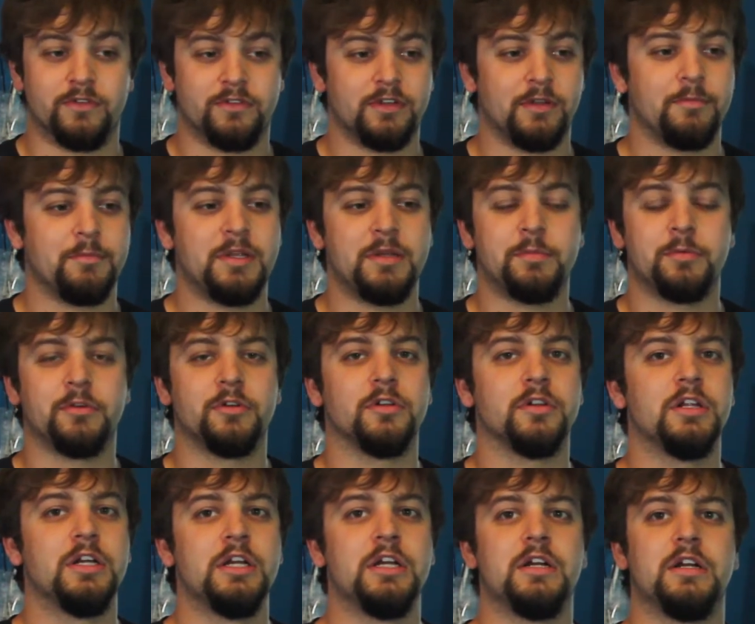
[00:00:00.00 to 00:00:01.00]
Some
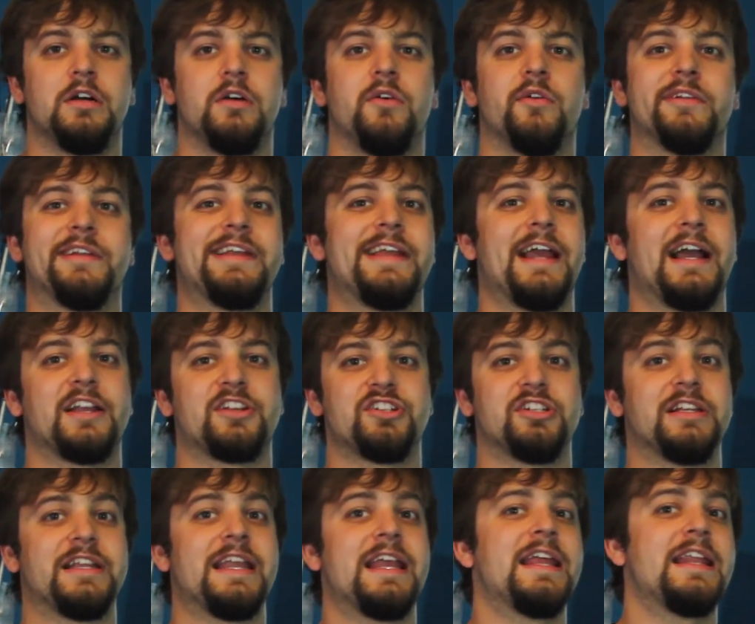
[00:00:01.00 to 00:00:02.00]
people only
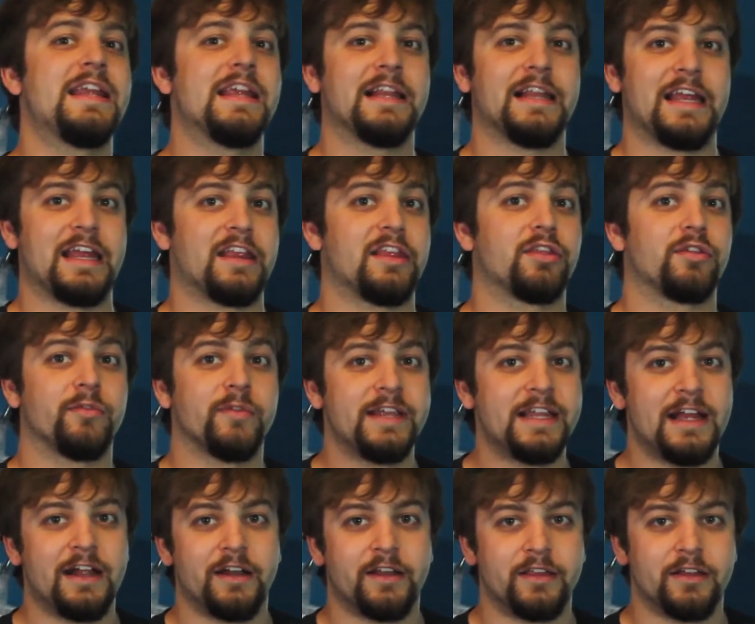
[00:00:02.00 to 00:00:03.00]
actually hit it like
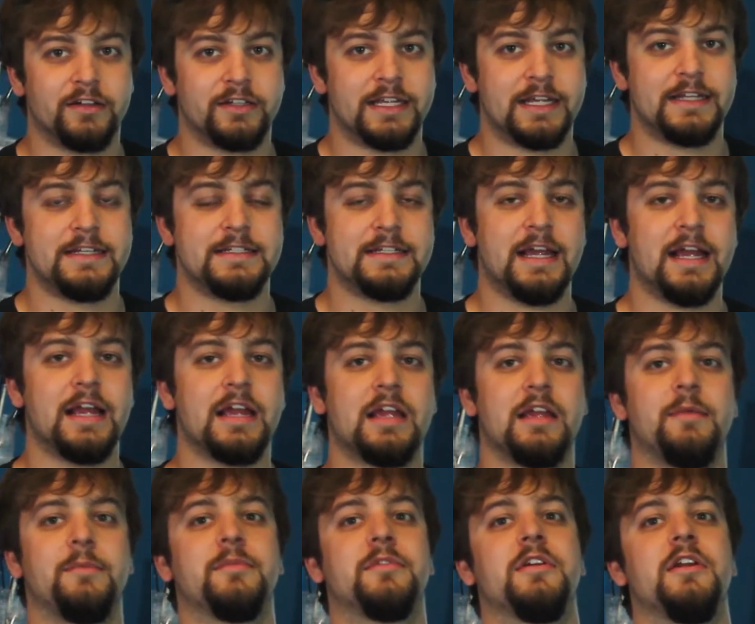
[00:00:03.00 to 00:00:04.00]
3 out of their 10
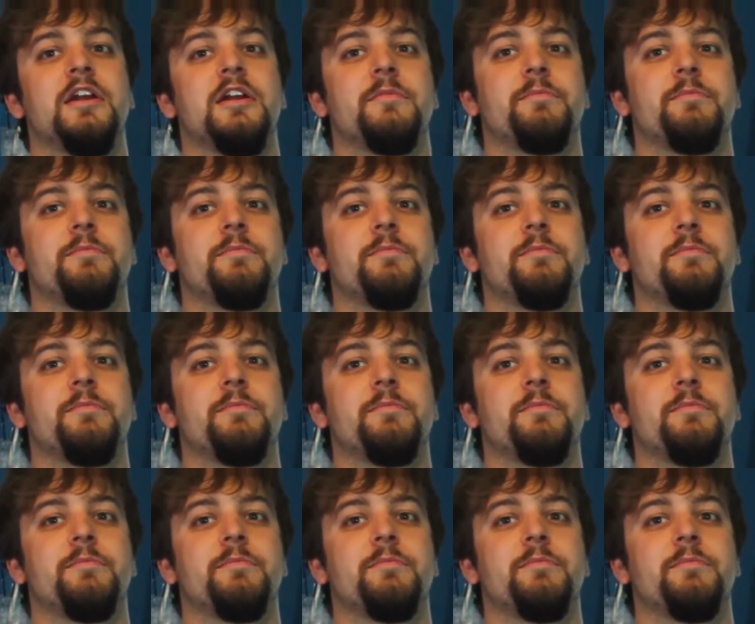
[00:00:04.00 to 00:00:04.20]
times